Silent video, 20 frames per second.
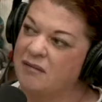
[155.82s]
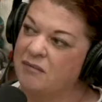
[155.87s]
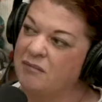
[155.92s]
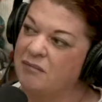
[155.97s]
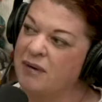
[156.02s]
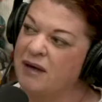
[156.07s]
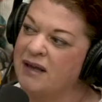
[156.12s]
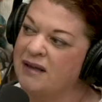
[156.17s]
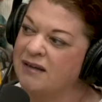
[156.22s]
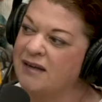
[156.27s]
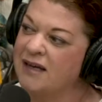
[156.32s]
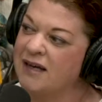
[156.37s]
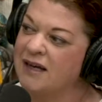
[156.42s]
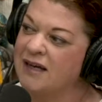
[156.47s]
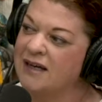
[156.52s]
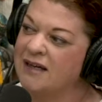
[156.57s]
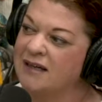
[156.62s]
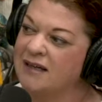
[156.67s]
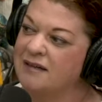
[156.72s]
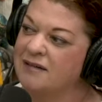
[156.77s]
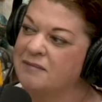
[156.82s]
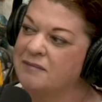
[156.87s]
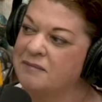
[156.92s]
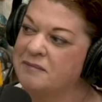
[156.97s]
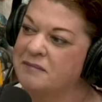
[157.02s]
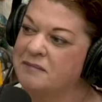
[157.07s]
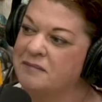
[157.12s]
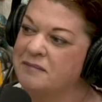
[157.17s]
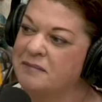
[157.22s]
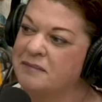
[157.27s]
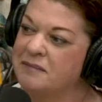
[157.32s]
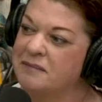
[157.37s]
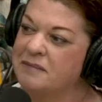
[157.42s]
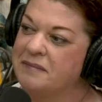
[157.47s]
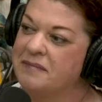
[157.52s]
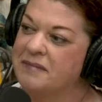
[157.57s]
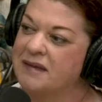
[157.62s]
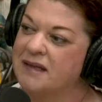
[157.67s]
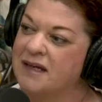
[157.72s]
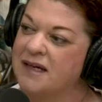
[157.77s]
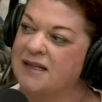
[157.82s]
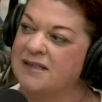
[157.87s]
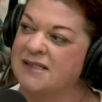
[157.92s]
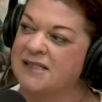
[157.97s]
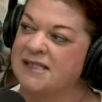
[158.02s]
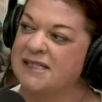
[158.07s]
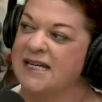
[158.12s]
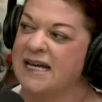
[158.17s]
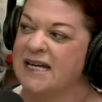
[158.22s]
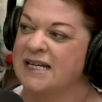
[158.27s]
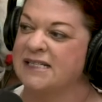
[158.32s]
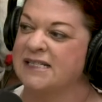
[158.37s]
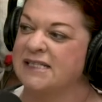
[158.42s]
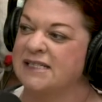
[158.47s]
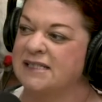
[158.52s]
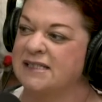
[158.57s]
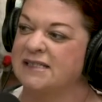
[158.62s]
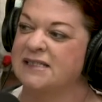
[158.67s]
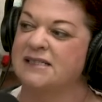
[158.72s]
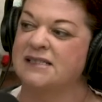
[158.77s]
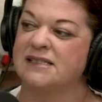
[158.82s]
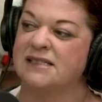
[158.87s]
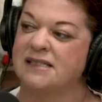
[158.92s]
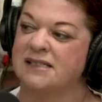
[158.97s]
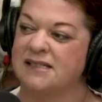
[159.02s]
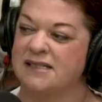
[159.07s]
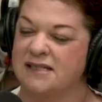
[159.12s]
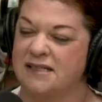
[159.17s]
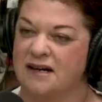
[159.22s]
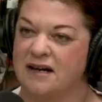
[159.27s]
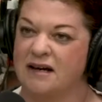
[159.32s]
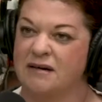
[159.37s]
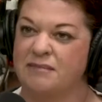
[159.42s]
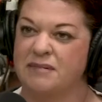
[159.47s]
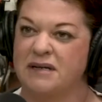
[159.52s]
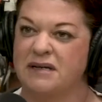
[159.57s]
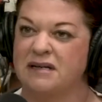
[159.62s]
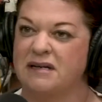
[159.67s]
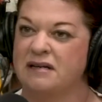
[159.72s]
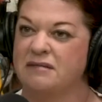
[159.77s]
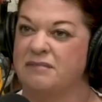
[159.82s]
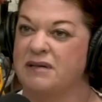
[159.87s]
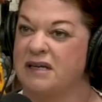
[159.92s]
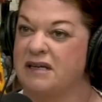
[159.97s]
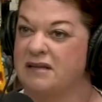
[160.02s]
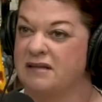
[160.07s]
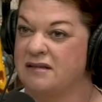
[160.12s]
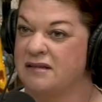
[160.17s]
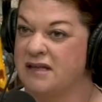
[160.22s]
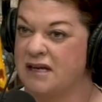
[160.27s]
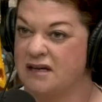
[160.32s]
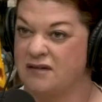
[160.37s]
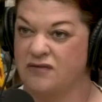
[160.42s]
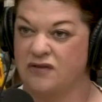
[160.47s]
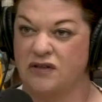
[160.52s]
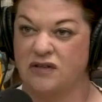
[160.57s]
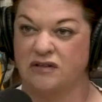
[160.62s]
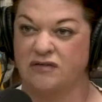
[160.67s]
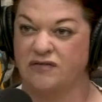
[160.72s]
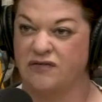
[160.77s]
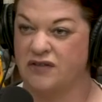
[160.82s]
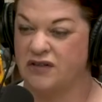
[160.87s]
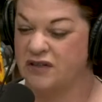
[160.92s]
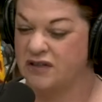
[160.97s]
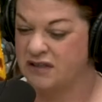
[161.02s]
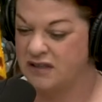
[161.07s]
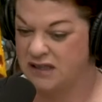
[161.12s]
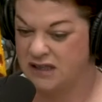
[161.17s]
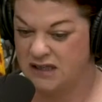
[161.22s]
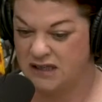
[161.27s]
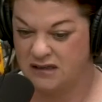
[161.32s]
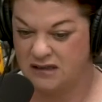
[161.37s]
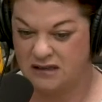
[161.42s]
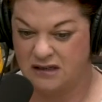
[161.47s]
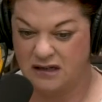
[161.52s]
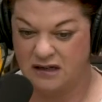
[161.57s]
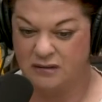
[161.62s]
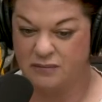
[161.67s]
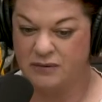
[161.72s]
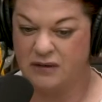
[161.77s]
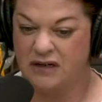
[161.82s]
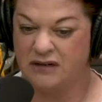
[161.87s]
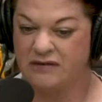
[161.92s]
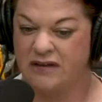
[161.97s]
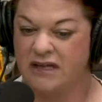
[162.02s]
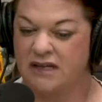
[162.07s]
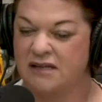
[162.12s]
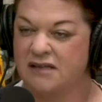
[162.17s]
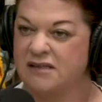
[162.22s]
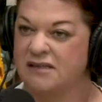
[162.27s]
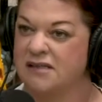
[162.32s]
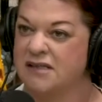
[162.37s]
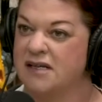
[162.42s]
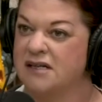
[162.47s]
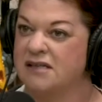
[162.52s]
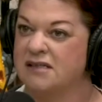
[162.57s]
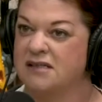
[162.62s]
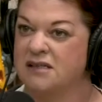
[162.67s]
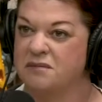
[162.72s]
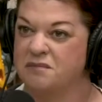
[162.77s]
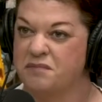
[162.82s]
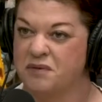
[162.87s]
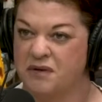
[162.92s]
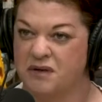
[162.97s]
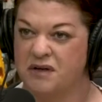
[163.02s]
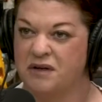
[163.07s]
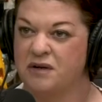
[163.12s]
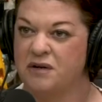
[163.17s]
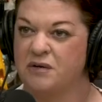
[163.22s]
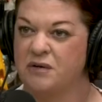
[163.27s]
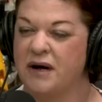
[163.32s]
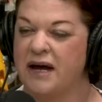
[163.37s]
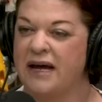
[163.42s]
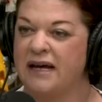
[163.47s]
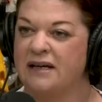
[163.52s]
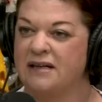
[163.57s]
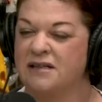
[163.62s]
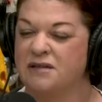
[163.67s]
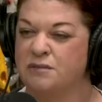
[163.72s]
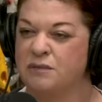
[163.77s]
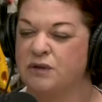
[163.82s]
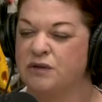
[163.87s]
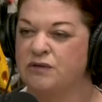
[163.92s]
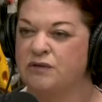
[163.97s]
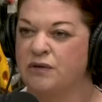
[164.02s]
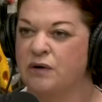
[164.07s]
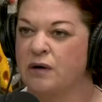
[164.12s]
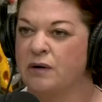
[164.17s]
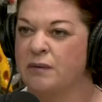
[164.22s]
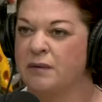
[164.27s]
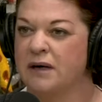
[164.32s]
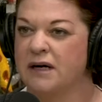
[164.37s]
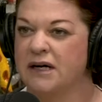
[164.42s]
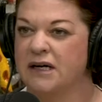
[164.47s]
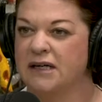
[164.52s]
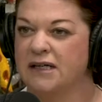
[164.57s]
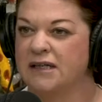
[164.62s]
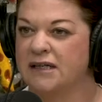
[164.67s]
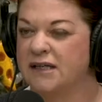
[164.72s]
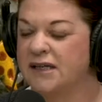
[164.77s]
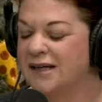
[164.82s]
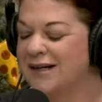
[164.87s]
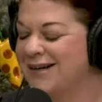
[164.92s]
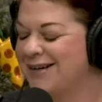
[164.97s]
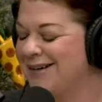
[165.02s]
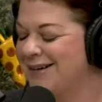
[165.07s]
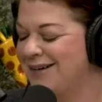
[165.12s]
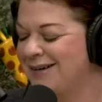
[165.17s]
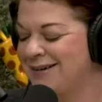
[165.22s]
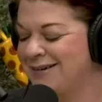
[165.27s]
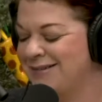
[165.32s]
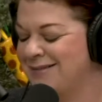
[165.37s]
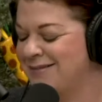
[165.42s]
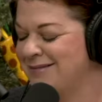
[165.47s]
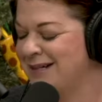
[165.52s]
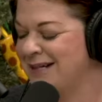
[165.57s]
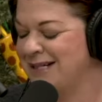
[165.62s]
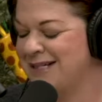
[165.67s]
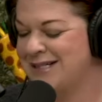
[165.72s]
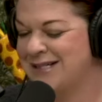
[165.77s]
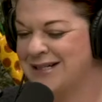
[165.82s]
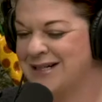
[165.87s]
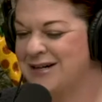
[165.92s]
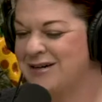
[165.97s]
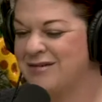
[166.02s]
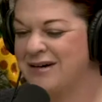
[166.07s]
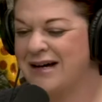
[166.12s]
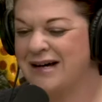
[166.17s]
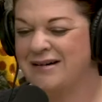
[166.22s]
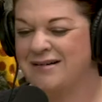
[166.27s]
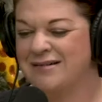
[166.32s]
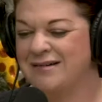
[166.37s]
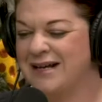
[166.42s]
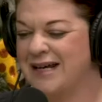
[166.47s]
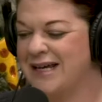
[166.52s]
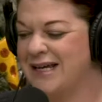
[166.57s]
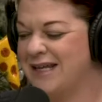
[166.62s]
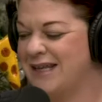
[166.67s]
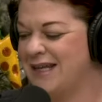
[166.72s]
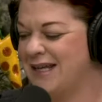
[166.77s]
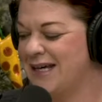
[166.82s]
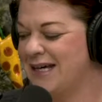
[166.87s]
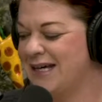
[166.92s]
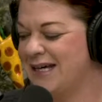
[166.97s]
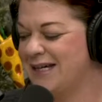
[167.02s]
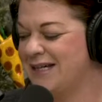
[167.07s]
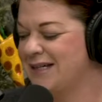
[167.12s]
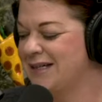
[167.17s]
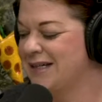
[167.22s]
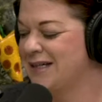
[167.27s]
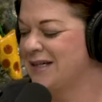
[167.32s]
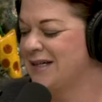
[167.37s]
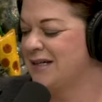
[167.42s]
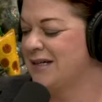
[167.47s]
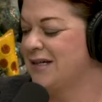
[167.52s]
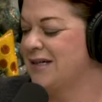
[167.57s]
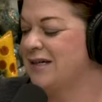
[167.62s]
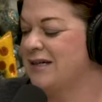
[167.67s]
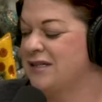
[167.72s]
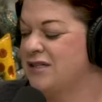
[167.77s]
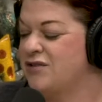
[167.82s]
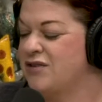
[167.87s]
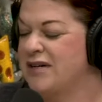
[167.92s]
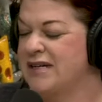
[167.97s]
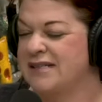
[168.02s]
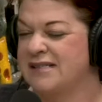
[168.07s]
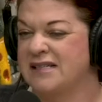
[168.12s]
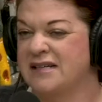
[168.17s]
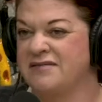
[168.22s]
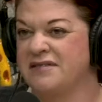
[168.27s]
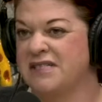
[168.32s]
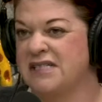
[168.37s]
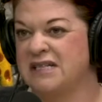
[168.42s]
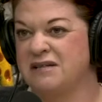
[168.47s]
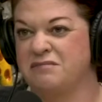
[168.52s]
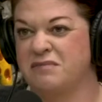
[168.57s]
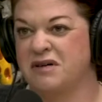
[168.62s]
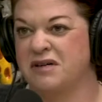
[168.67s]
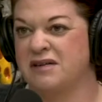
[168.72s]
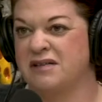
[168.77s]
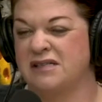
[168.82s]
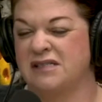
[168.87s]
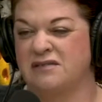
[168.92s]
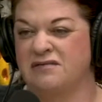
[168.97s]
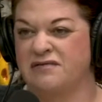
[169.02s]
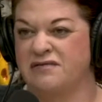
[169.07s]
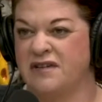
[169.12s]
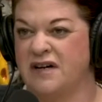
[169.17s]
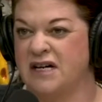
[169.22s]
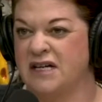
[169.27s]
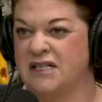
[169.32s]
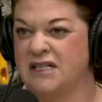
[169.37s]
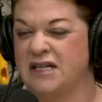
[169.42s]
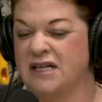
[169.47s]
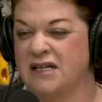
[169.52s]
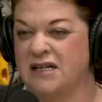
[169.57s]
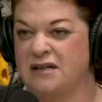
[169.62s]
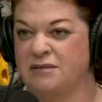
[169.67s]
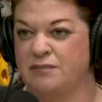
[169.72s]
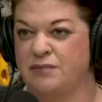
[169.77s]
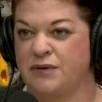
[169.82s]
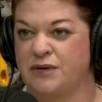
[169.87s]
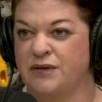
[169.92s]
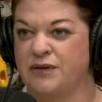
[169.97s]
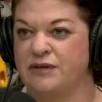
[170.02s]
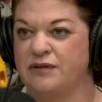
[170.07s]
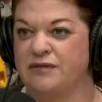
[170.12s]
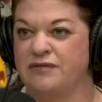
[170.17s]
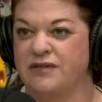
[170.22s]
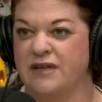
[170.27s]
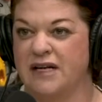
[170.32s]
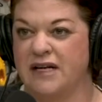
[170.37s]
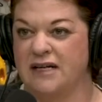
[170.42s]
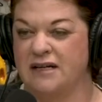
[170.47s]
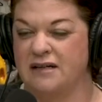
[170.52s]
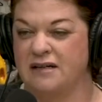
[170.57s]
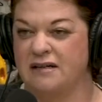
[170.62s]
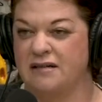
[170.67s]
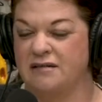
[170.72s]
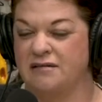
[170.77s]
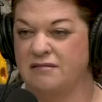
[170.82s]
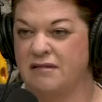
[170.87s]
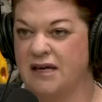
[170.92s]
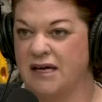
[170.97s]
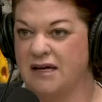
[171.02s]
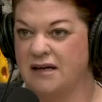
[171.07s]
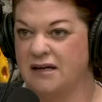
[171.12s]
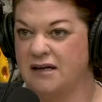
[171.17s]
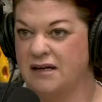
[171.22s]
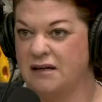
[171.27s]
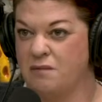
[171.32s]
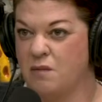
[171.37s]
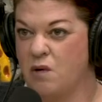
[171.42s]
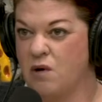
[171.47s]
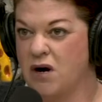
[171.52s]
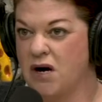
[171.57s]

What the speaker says: But, like, it's a day to stop and to be thankful for the year previous and to put it away and to move forward. I don't need to go out and, like, drink 17 bottles of vodka to prove that I can do that anymore.